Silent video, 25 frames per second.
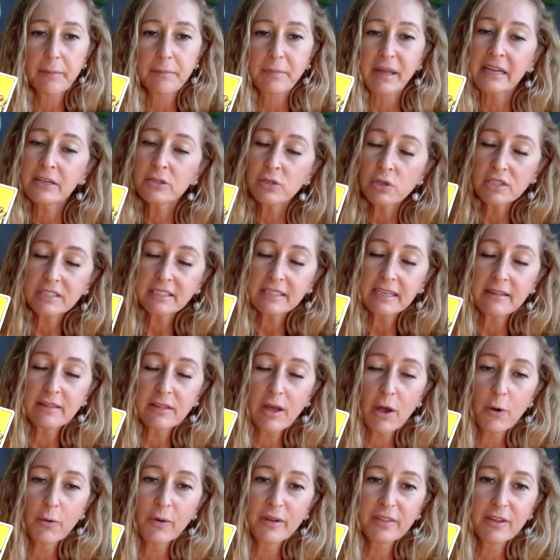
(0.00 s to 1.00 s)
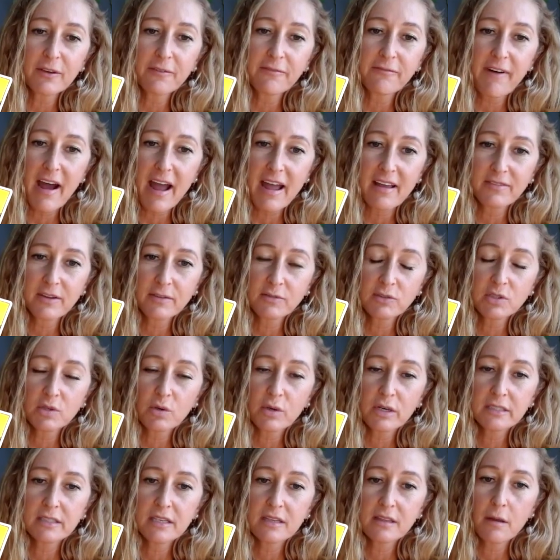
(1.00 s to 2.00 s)
Interesting though, with the Five of
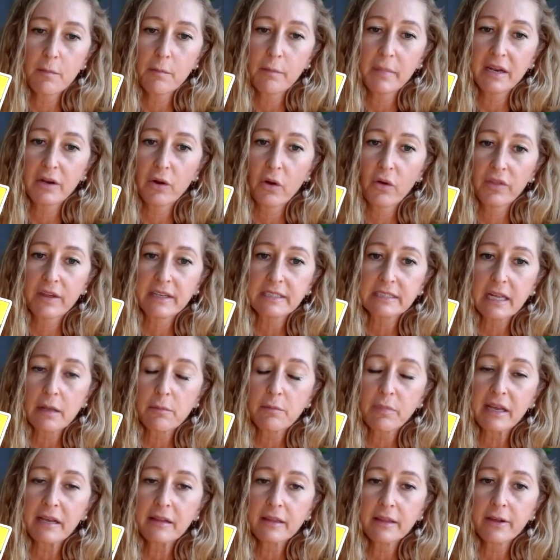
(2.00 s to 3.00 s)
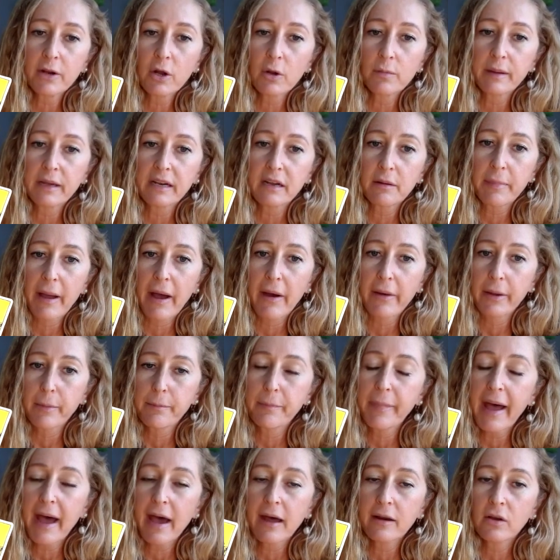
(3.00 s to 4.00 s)
Swords in the middle, this can be a little bit about a
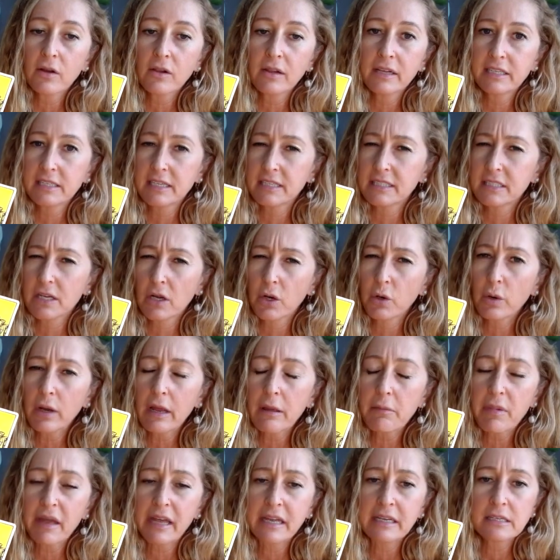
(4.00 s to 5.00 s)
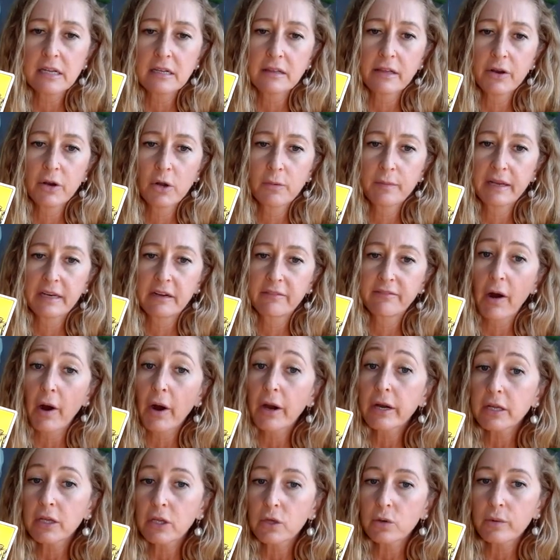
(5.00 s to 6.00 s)
battle, a disagreement, a little bit of
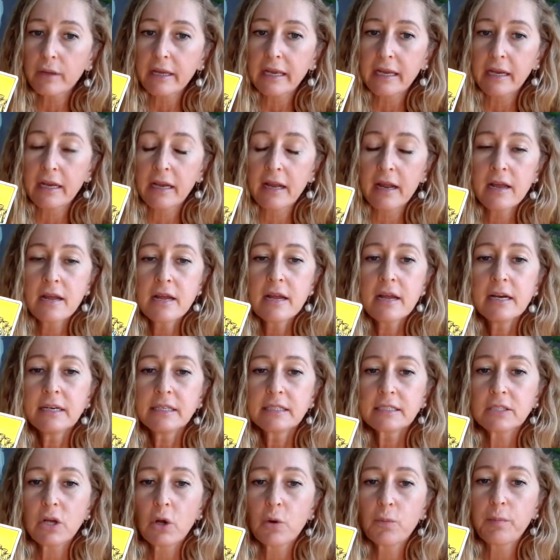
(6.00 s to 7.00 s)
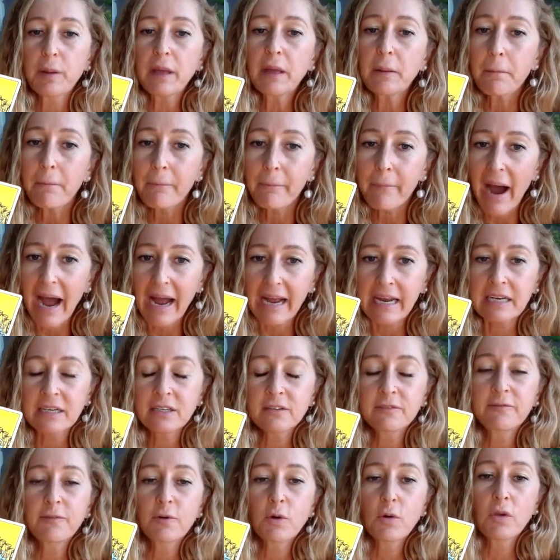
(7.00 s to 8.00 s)
arguing. So be
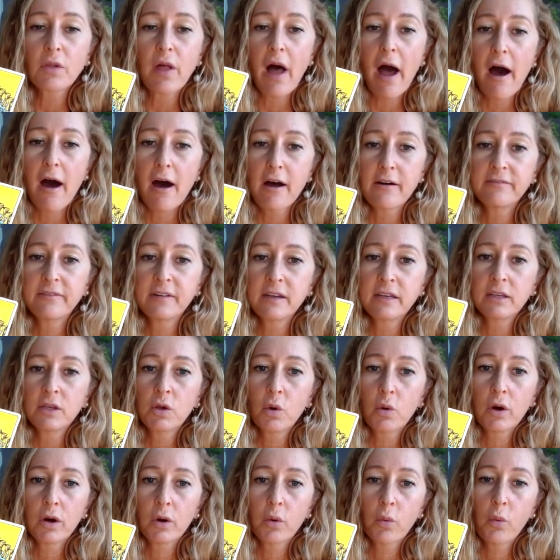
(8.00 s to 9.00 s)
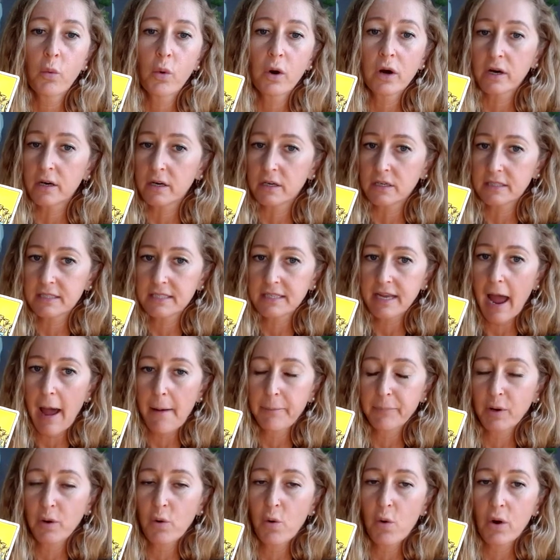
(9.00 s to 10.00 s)
mindful of your words,
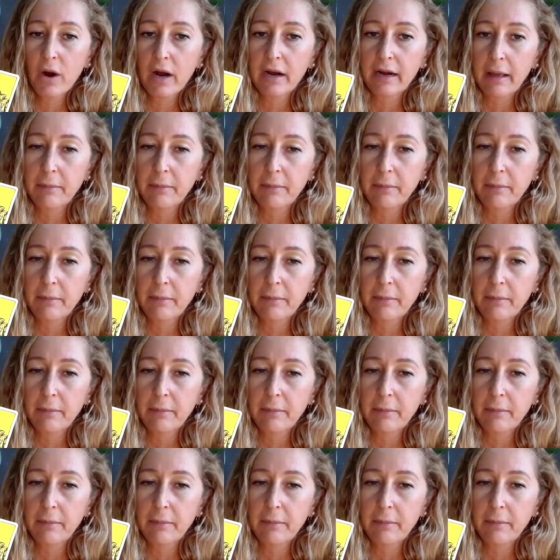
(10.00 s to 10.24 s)
Capricorn.